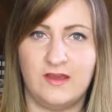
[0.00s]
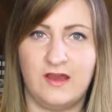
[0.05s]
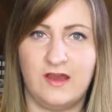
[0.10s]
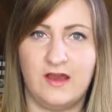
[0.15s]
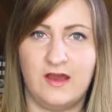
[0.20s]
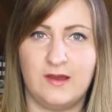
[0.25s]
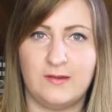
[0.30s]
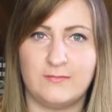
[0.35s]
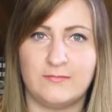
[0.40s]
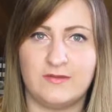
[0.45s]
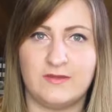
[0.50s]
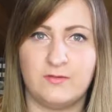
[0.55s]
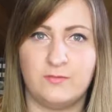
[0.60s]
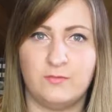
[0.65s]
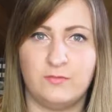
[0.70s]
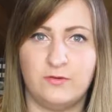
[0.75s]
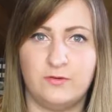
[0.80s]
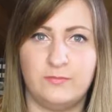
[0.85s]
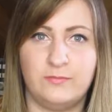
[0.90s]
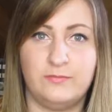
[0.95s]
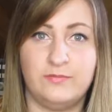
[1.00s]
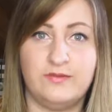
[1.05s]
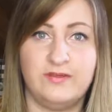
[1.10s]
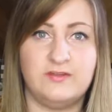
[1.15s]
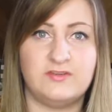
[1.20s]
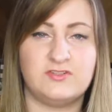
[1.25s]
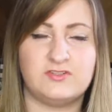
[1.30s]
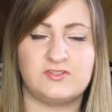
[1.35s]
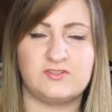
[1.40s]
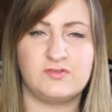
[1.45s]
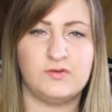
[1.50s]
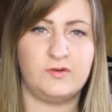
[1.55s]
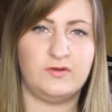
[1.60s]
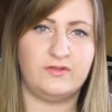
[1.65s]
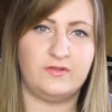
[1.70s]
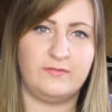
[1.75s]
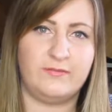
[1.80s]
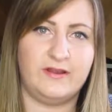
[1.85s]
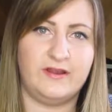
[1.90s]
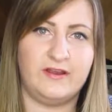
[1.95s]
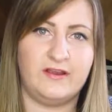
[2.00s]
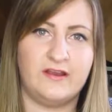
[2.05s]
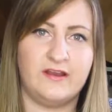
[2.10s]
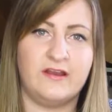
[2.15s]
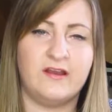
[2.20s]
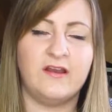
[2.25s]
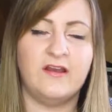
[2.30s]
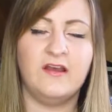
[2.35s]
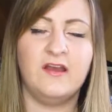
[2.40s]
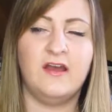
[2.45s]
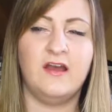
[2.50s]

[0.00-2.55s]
um, it would be just North America